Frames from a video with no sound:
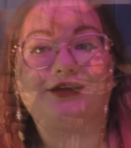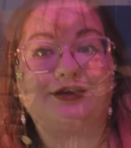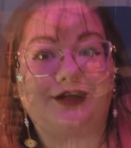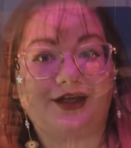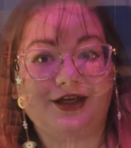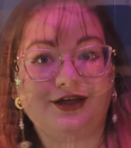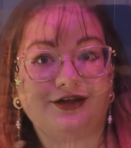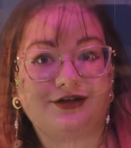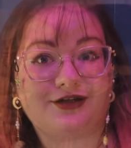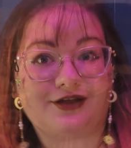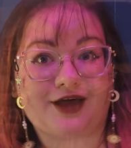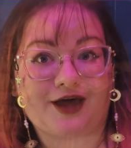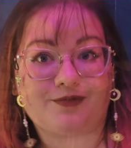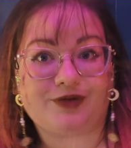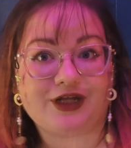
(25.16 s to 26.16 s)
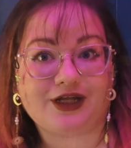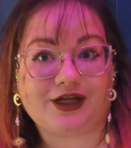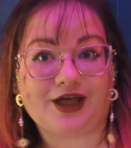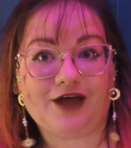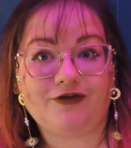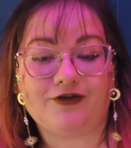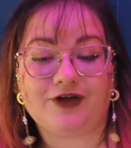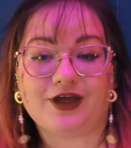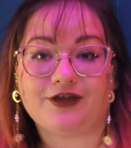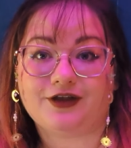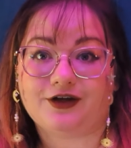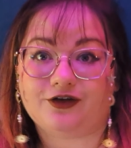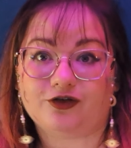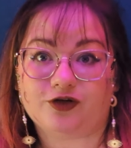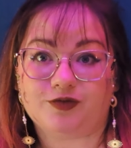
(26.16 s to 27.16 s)
link to that PDF in the
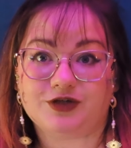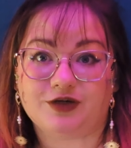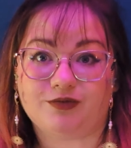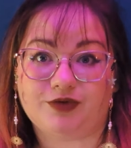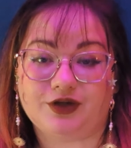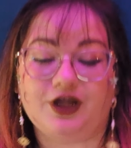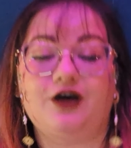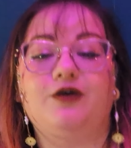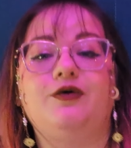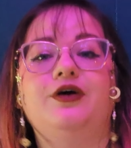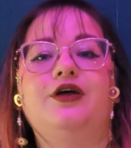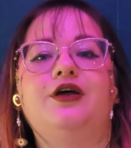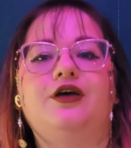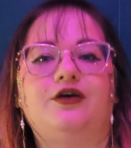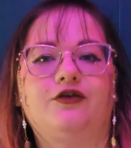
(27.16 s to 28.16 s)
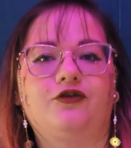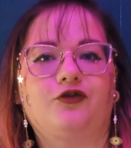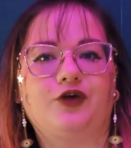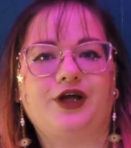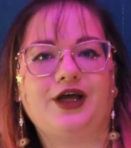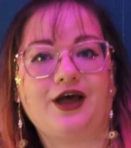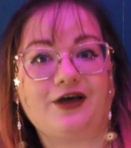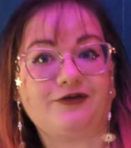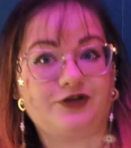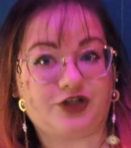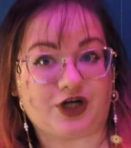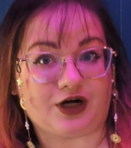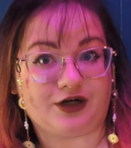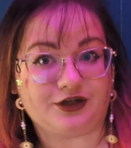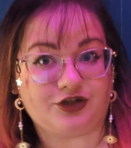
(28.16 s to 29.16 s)
description below, free of
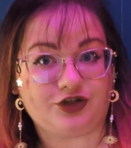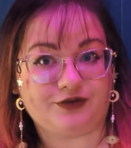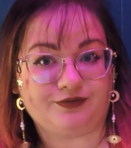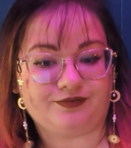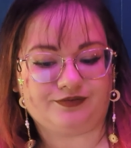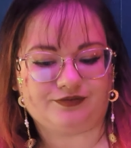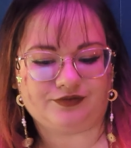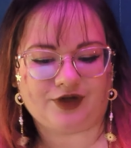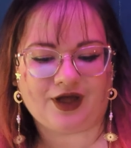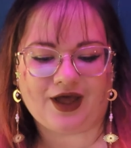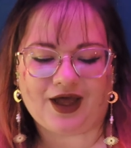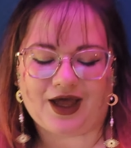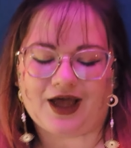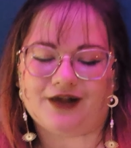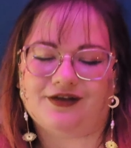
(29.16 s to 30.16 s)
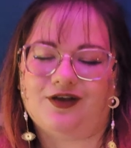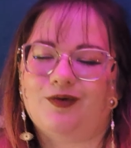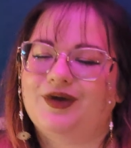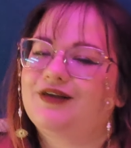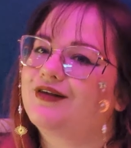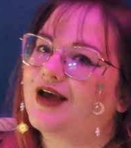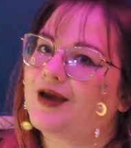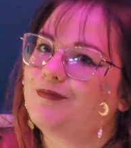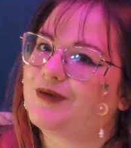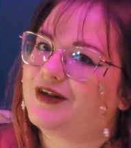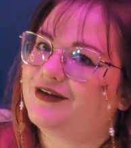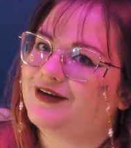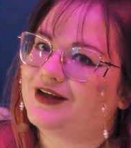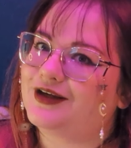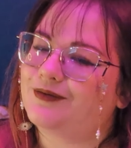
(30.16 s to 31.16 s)
charge. As always, I'm
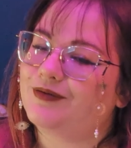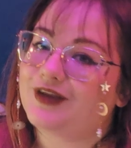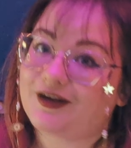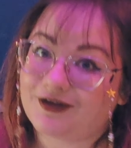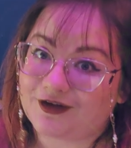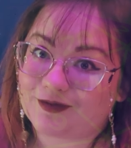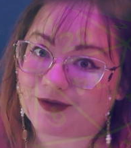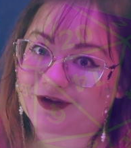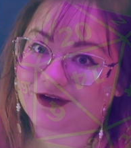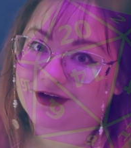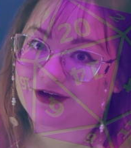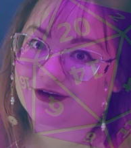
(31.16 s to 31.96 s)
Misty, this is Misty